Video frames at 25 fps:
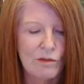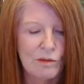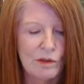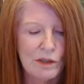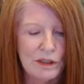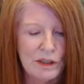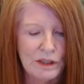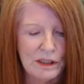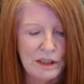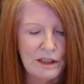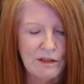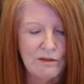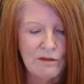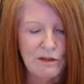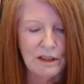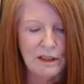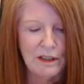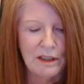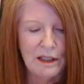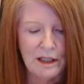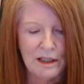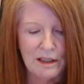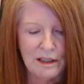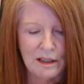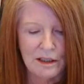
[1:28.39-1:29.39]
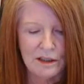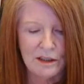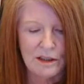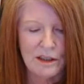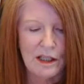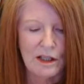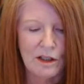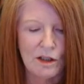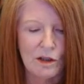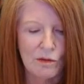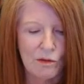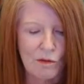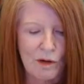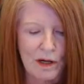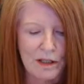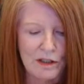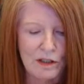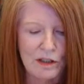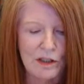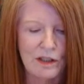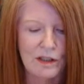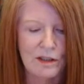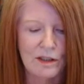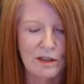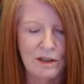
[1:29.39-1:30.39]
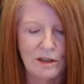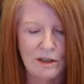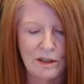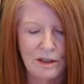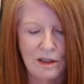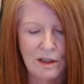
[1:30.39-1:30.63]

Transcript: receiving an acceleration.